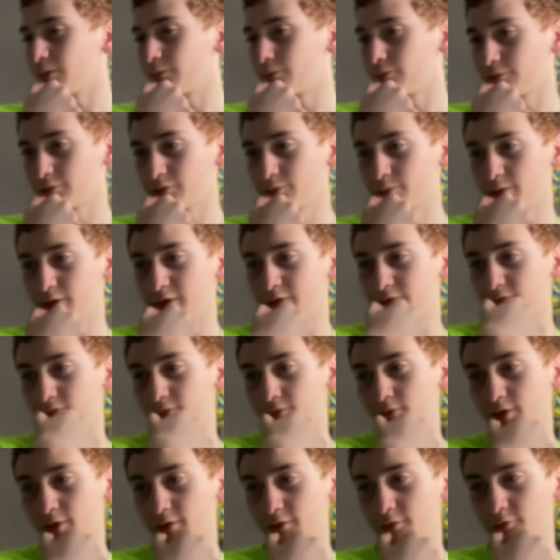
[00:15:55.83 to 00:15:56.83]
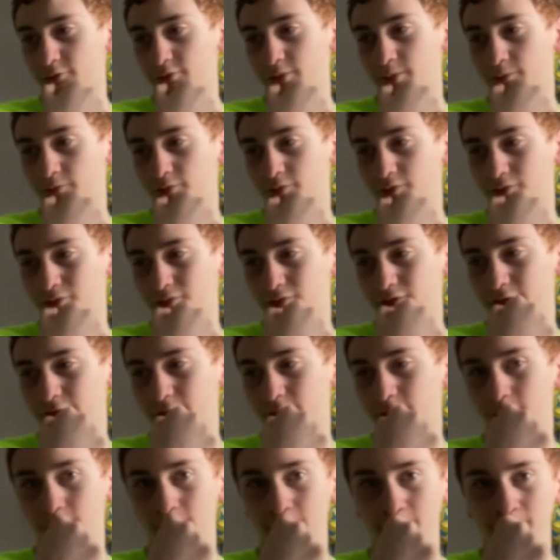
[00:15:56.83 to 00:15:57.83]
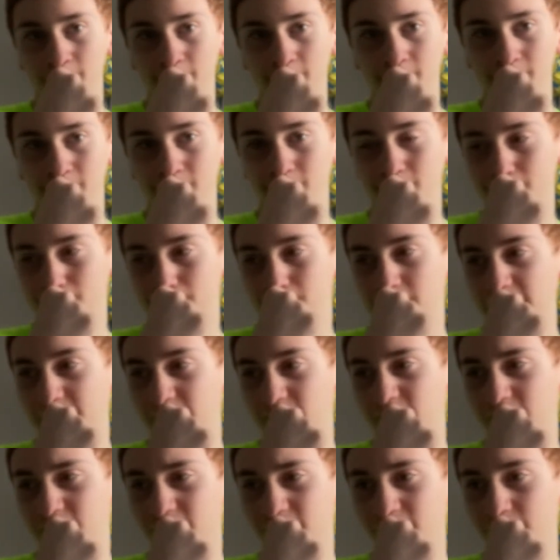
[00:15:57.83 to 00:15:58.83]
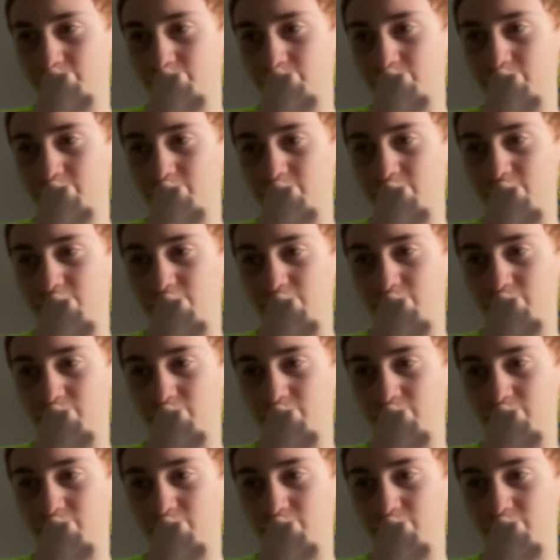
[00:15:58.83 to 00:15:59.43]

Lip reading: for this video. And this is the first